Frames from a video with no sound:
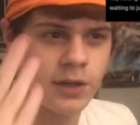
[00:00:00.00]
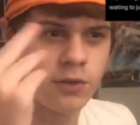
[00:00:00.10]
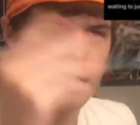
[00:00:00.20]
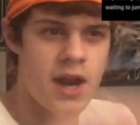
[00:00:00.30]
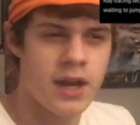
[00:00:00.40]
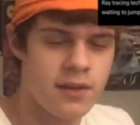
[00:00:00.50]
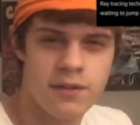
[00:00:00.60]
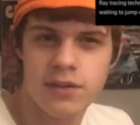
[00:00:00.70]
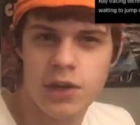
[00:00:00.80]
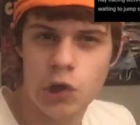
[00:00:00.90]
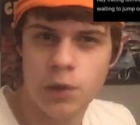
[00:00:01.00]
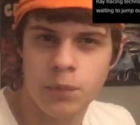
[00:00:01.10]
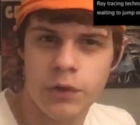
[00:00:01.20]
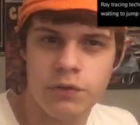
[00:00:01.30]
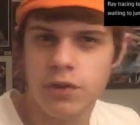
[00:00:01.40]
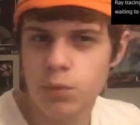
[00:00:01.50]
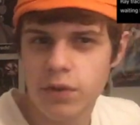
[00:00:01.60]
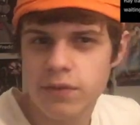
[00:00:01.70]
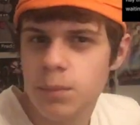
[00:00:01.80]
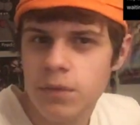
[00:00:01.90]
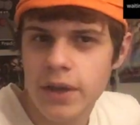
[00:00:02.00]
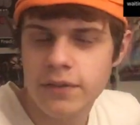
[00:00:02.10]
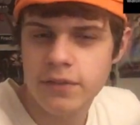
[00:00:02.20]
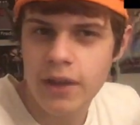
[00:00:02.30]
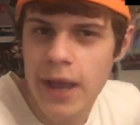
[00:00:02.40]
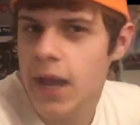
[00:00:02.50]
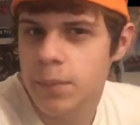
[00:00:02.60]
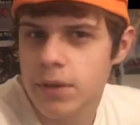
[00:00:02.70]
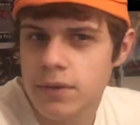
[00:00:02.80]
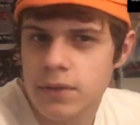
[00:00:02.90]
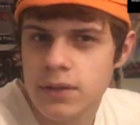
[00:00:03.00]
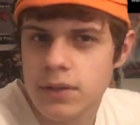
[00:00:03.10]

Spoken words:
of ride in Security Breach. That's what it seems like it's going to happen.